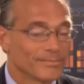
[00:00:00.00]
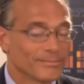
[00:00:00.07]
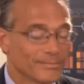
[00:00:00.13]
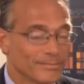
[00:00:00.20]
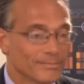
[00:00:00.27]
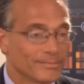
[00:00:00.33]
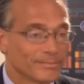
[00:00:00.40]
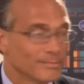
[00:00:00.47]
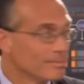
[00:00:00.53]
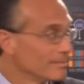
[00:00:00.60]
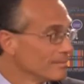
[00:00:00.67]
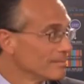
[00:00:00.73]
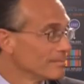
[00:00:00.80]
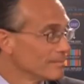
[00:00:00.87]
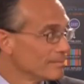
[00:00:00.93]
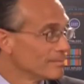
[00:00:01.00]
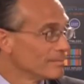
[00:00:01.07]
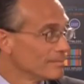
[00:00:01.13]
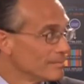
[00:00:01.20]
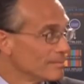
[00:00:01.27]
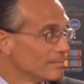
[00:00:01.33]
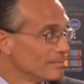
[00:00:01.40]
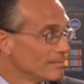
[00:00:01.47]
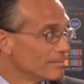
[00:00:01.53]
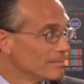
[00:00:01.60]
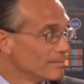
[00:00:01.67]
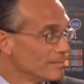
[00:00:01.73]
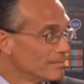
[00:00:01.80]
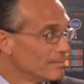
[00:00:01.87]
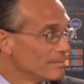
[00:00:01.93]

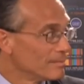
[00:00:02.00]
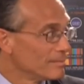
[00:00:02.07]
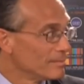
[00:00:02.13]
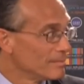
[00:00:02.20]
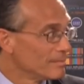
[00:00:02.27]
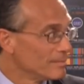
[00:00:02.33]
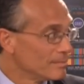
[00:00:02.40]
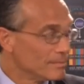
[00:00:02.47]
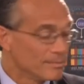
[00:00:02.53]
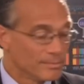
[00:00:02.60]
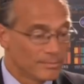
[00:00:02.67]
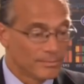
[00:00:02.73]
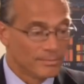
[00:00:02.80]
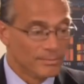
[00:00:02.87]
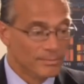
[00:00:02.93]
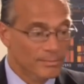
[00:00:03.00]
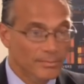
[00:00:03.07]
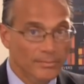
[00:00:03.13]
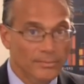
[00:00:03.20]
(not speaking)